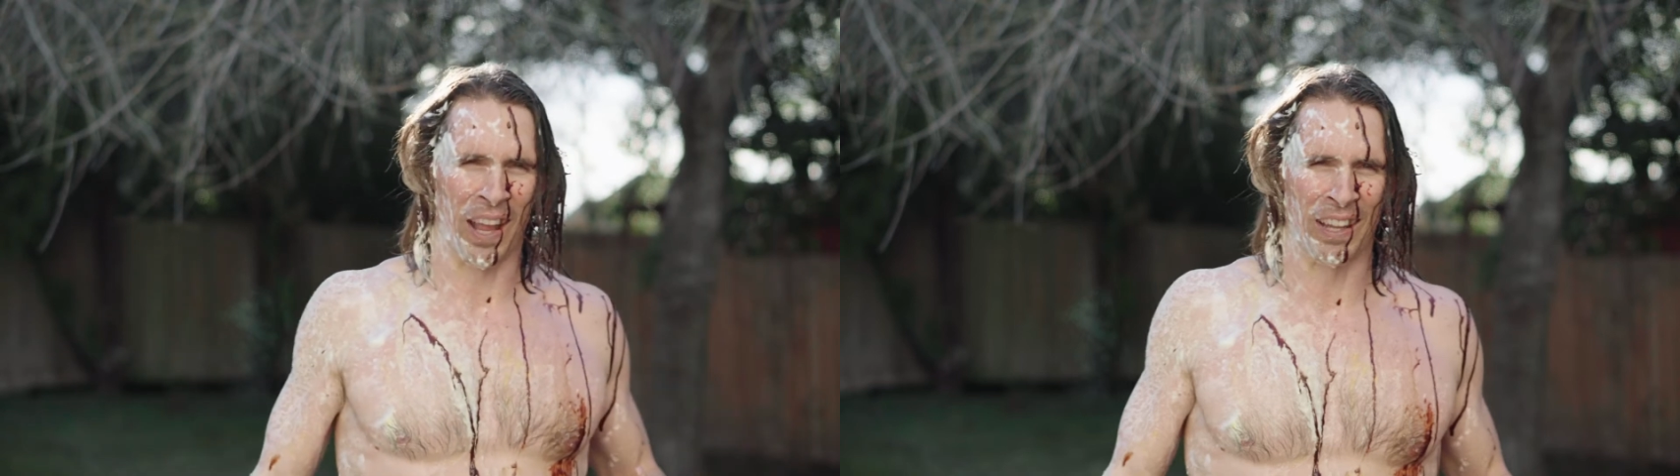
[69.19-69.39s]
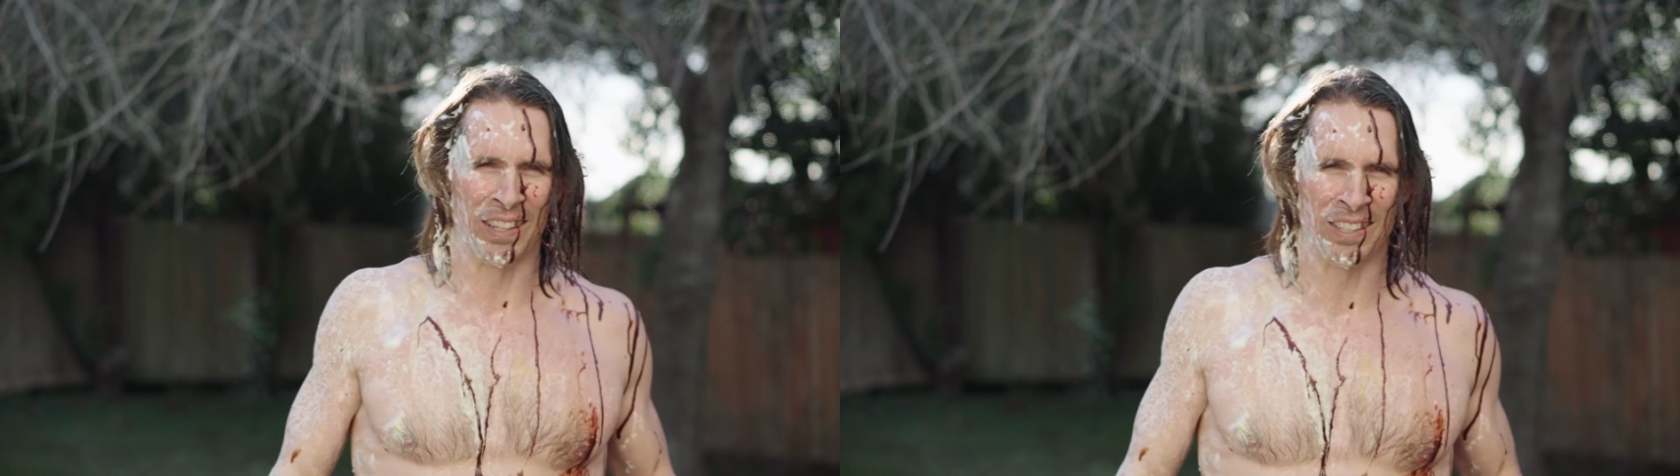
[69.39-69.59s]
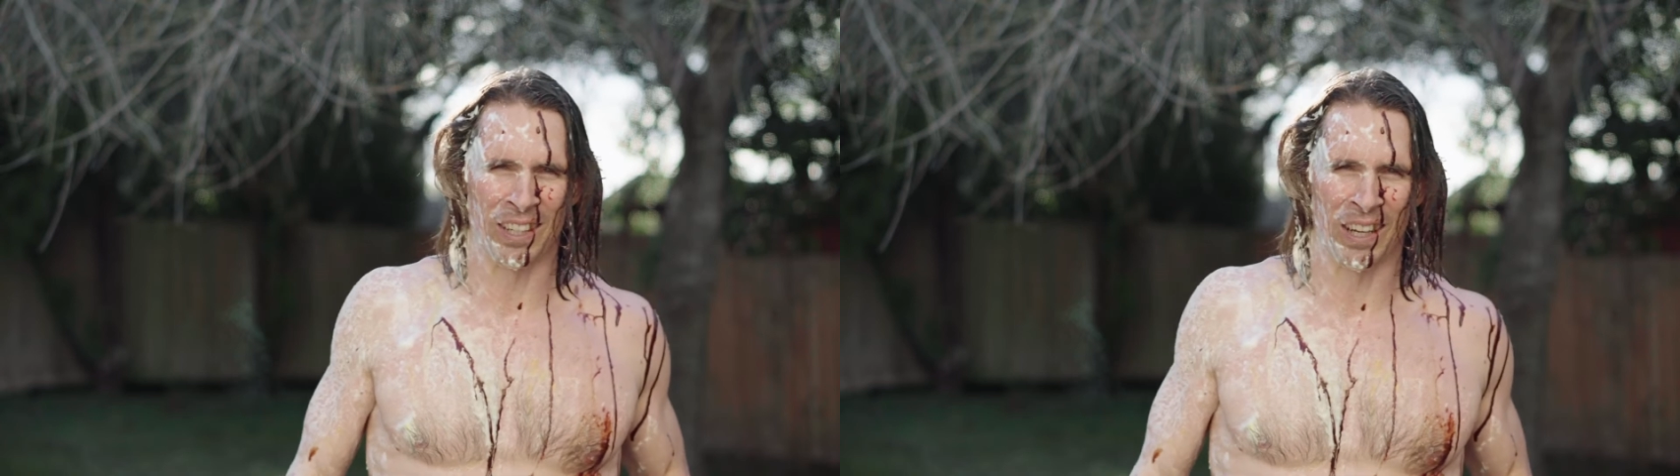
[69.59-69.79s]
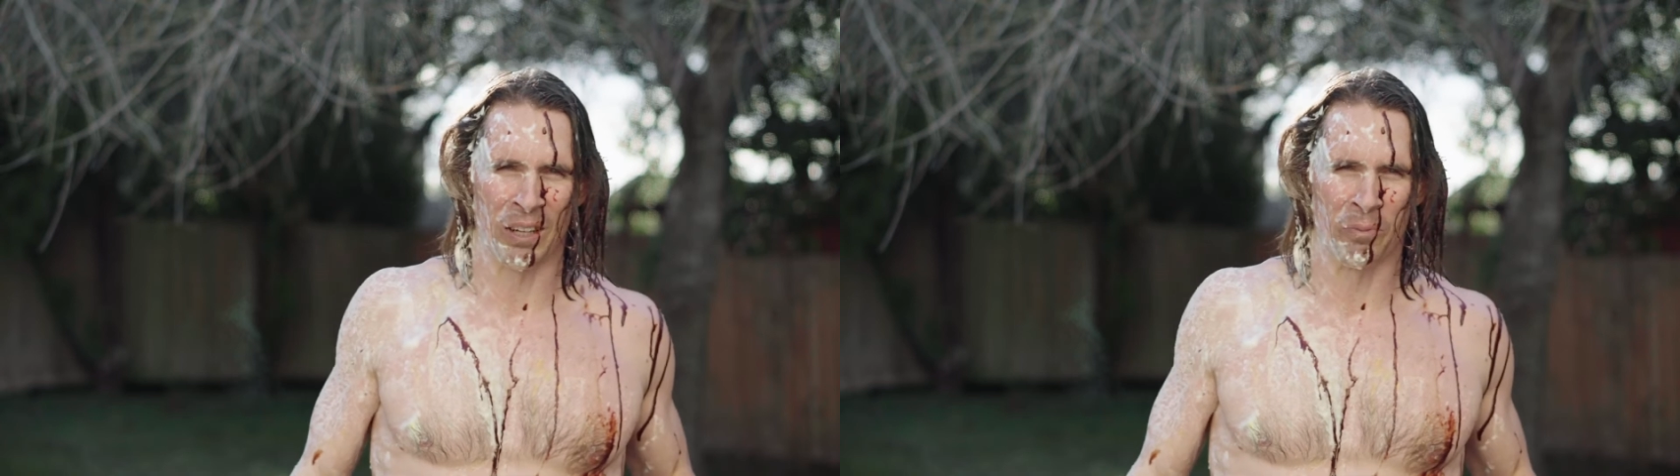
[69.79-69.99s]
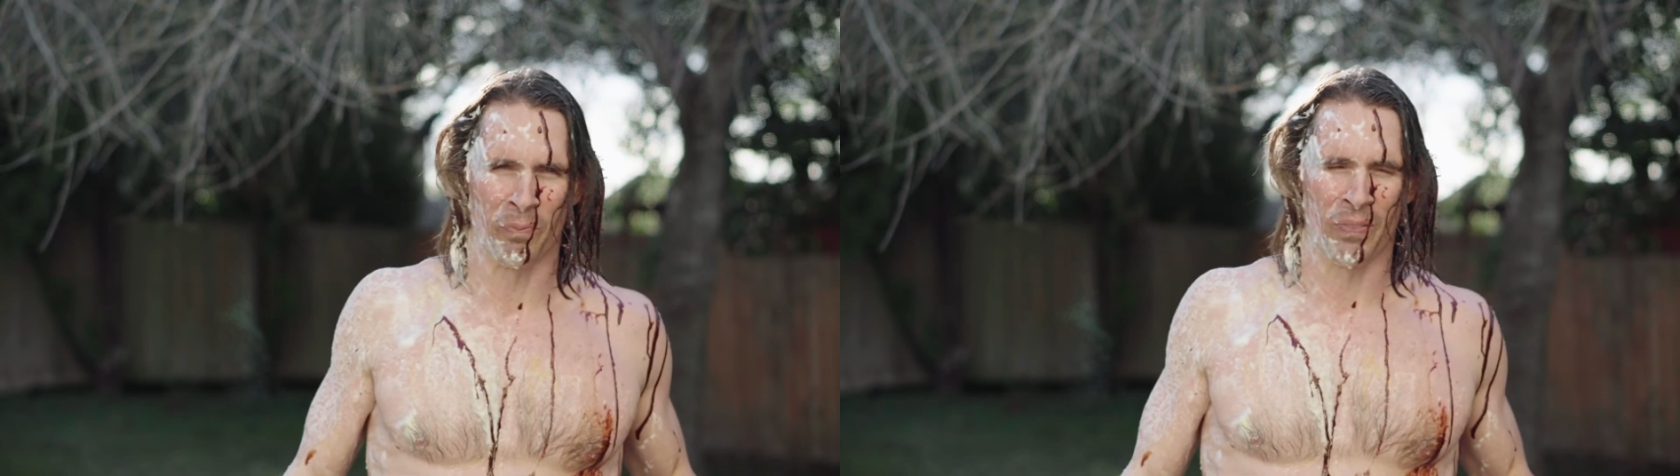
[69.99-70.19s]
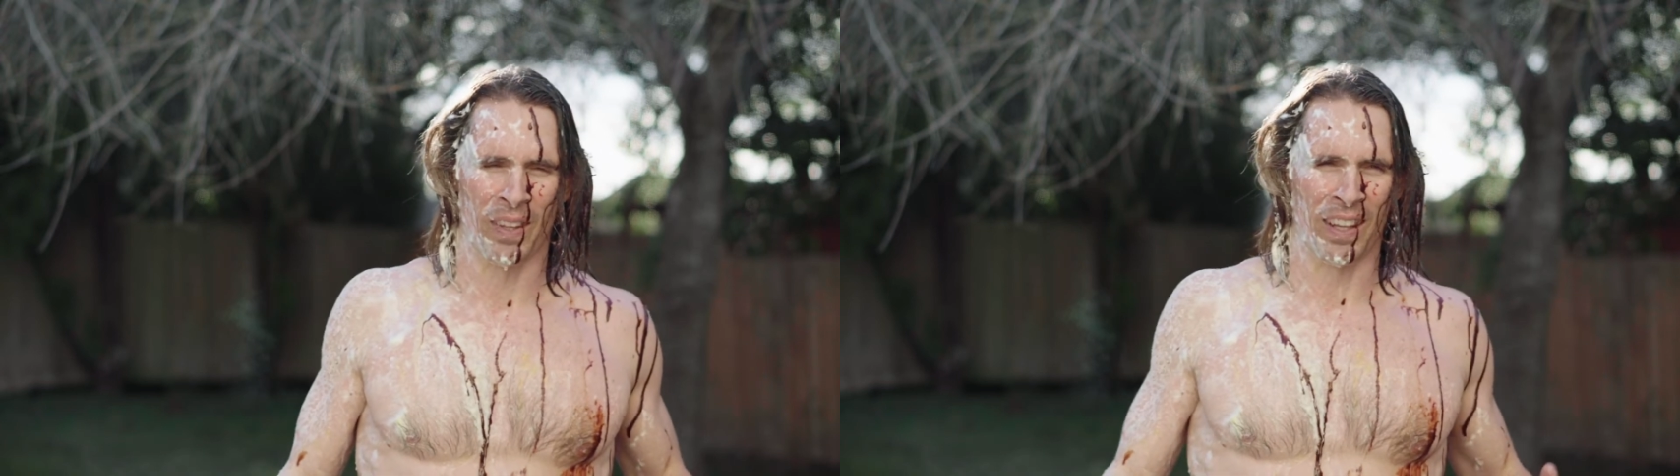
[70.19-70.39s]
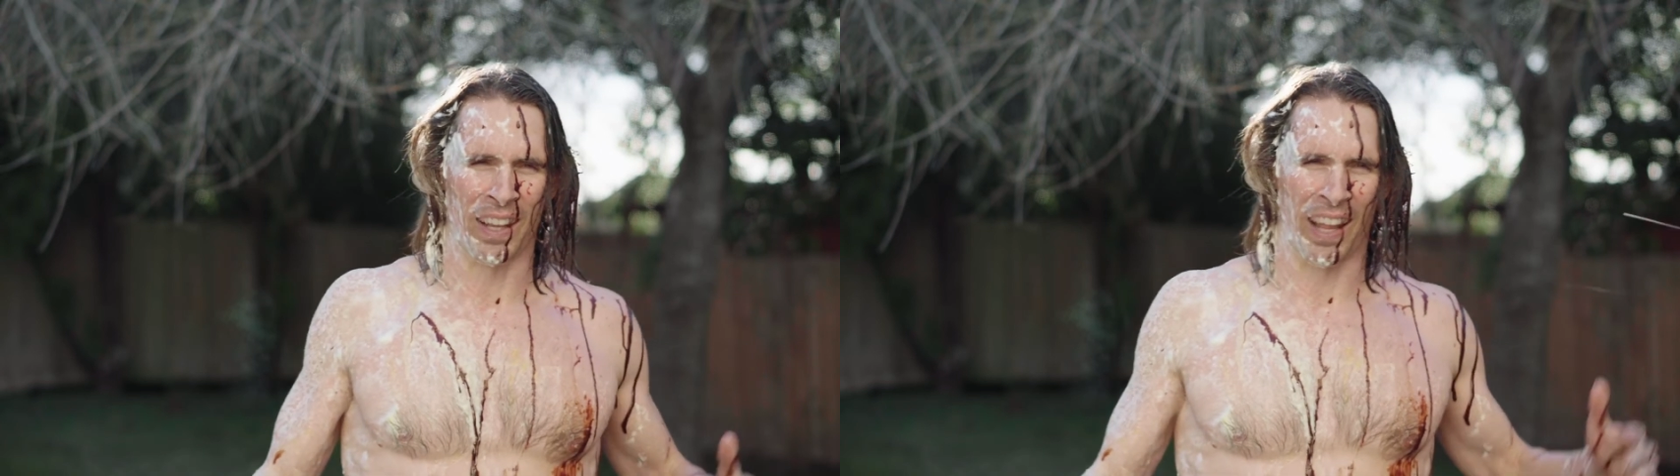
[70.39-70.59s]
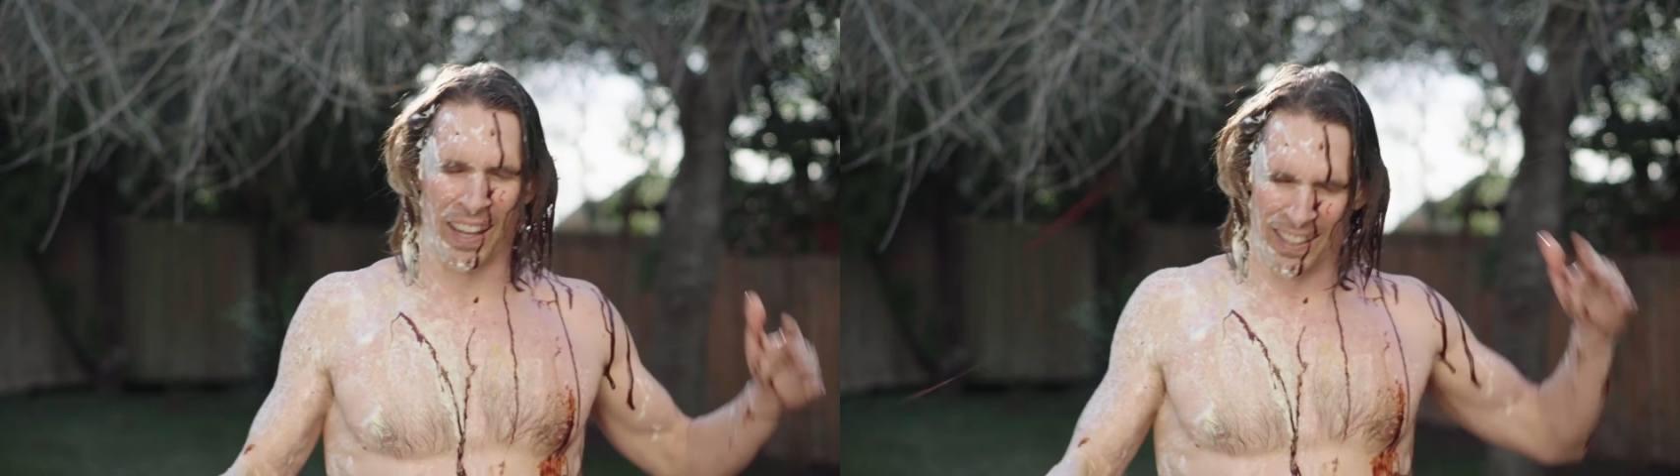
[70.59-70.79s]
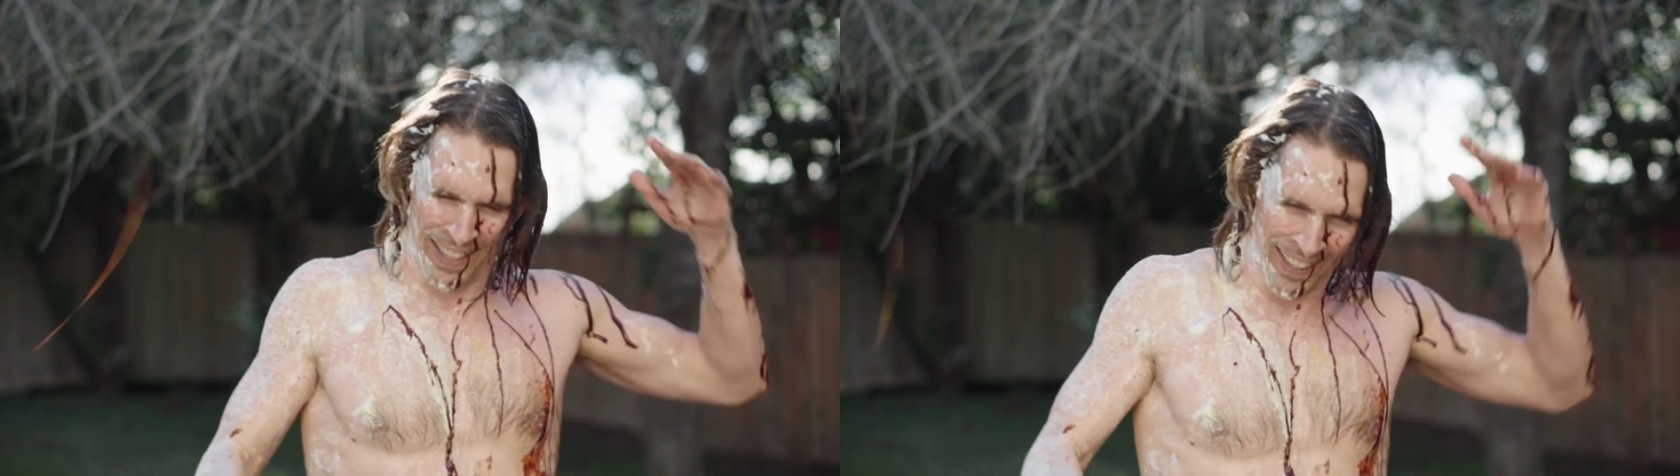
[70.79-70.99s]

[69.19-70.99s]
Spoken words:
and and